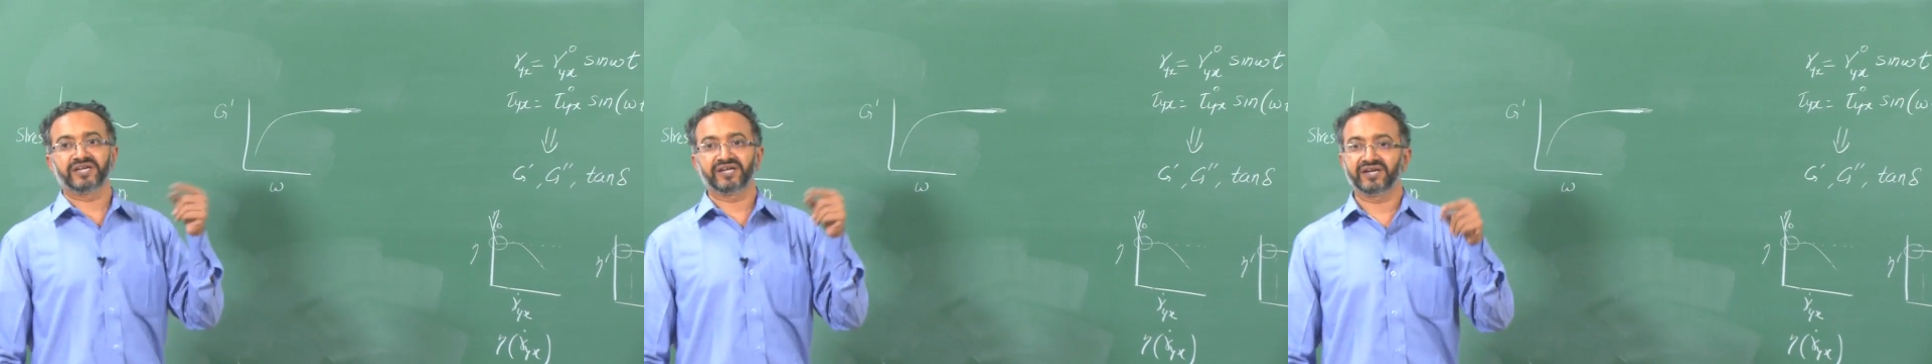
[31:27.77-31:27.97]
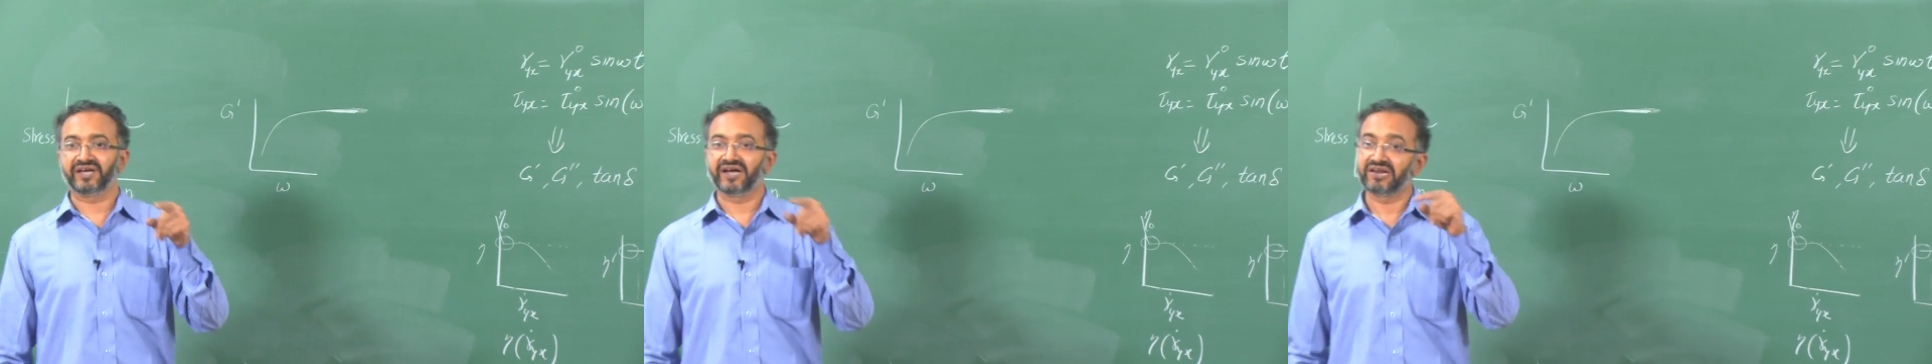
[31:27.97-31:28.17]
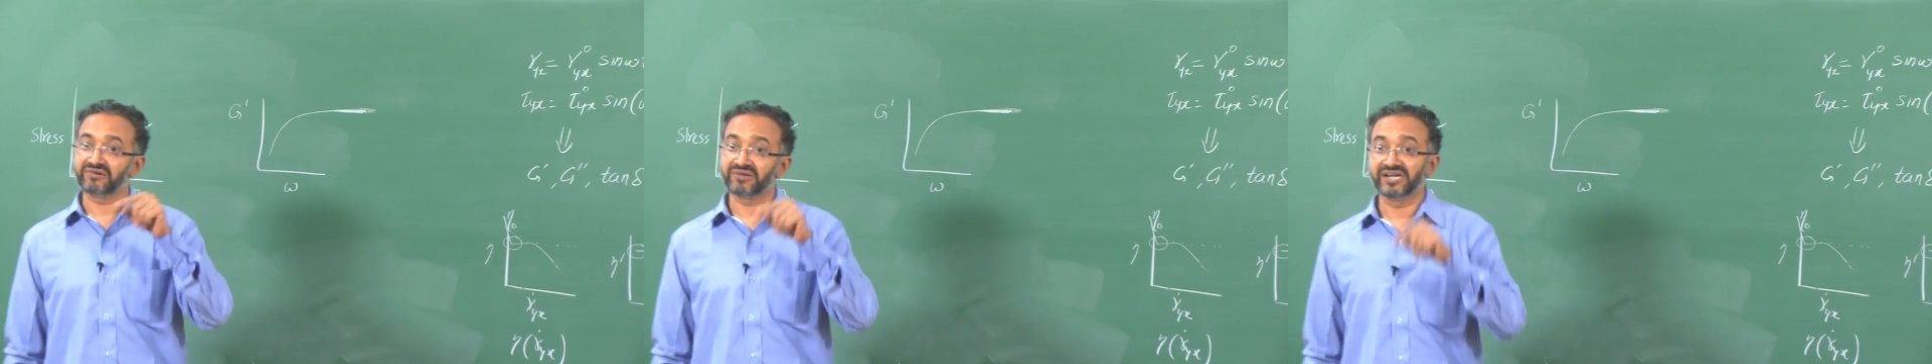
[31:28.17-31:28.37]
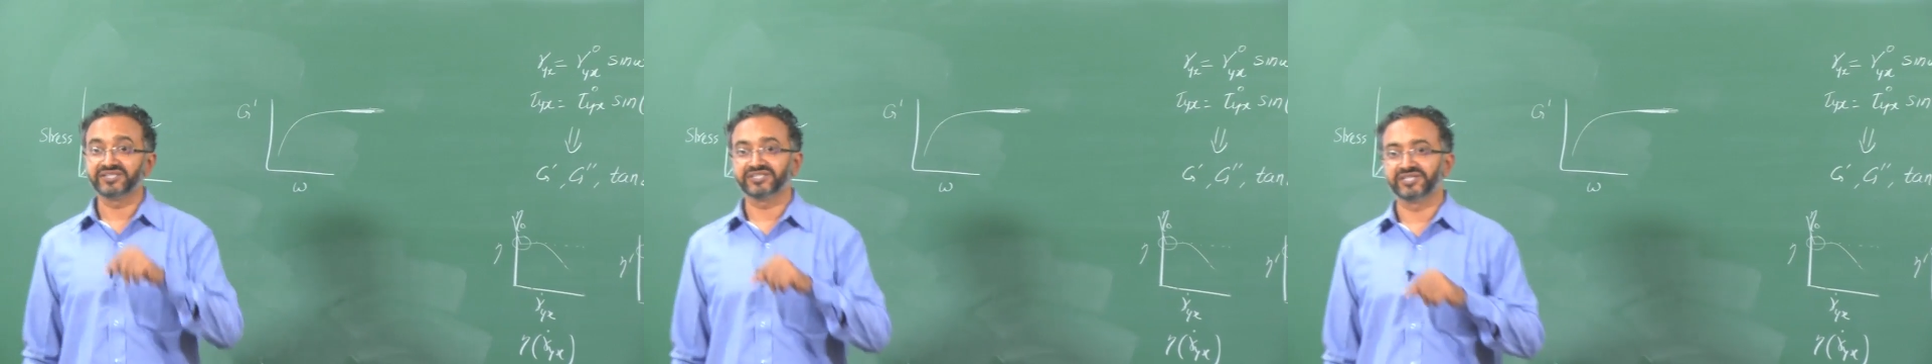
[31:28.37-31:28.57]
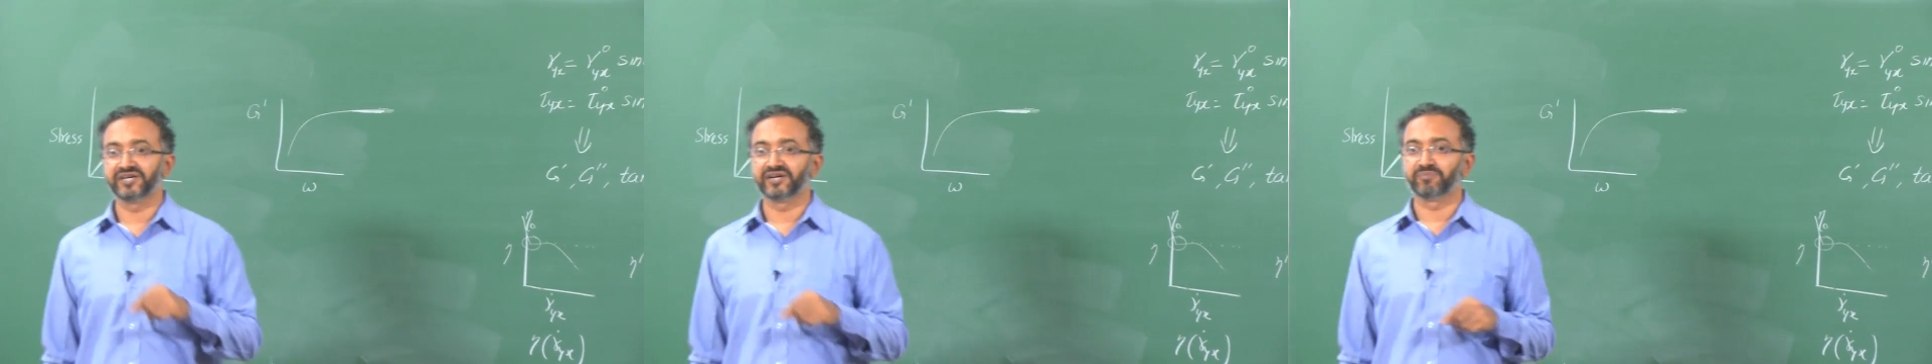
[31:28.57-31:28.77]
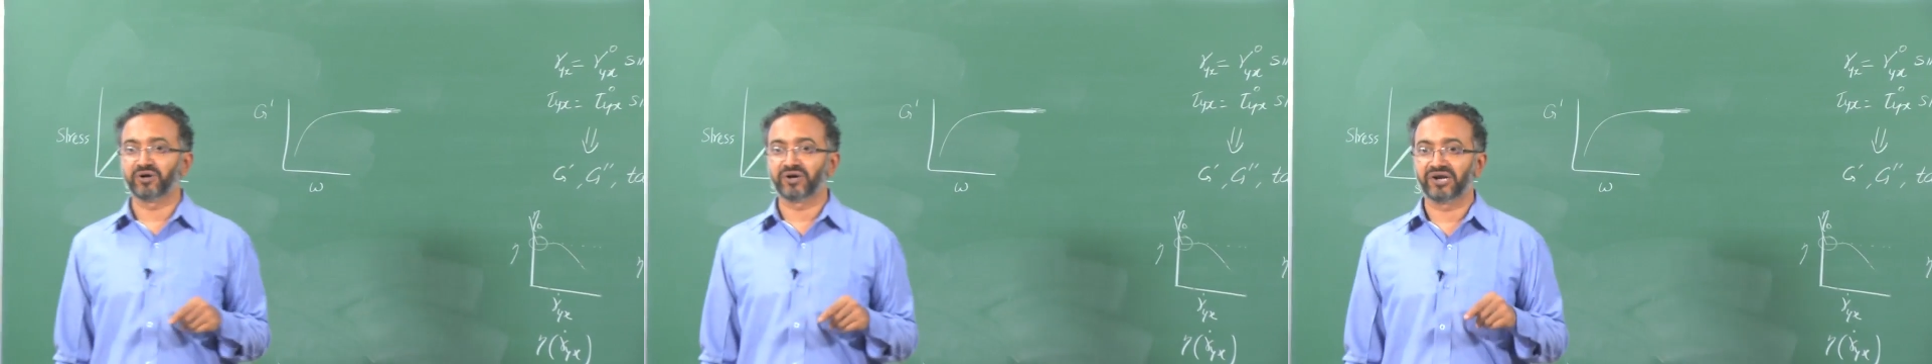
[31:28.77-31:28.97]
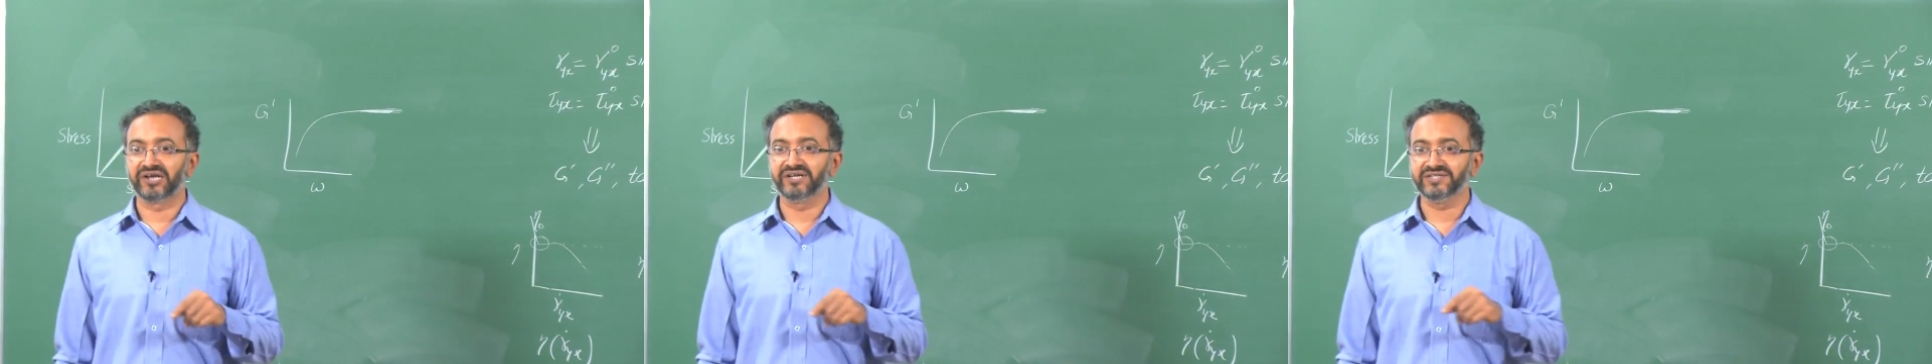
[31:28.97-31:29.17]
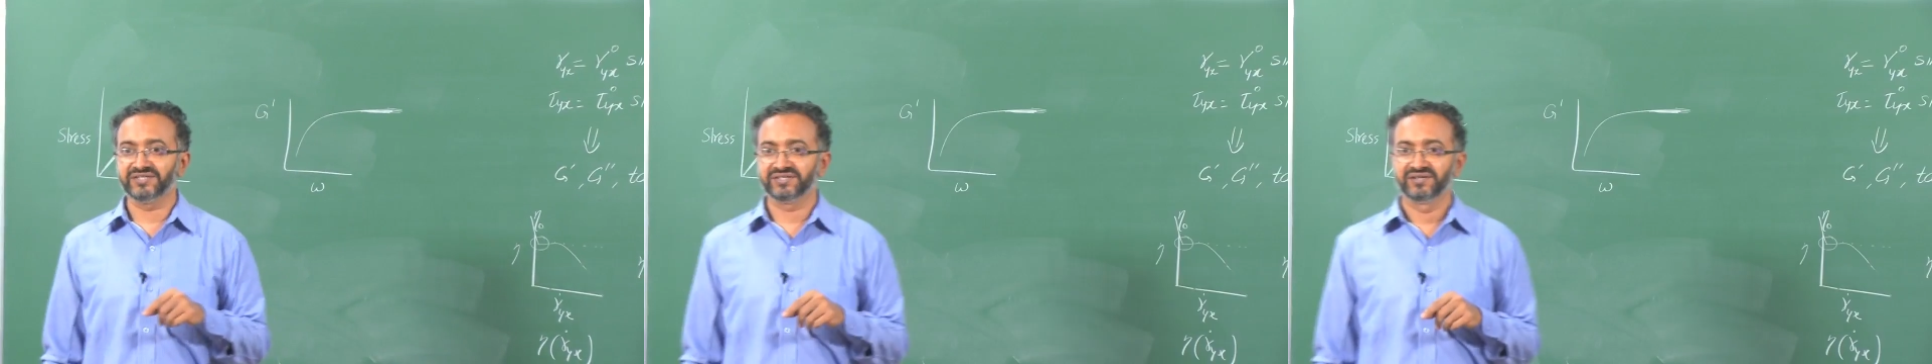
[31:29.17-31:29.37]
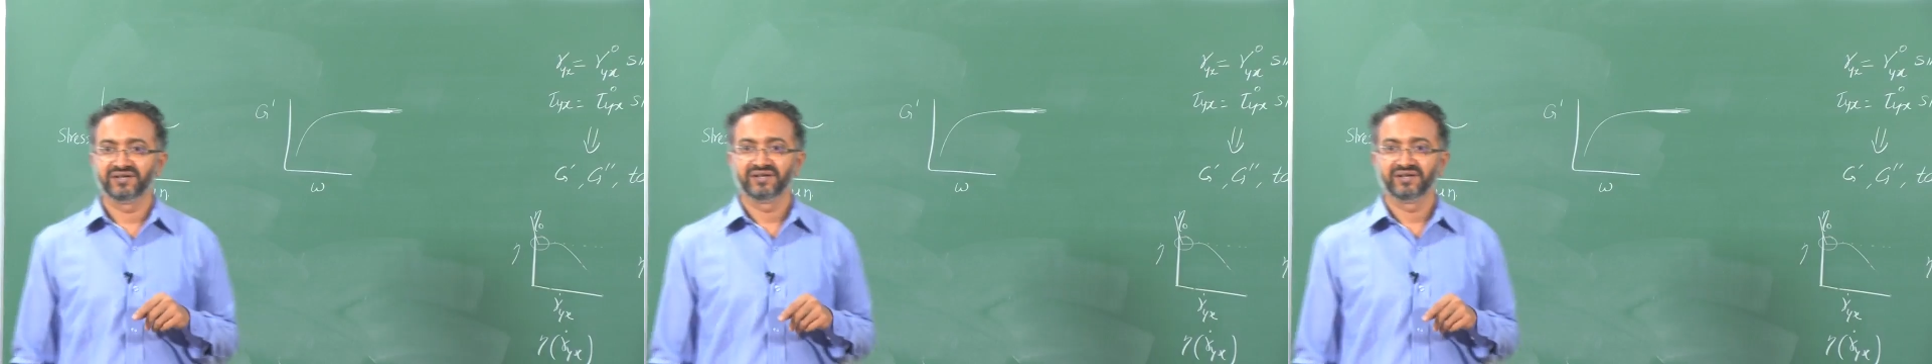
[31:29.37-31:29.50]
can calculate shear modulus,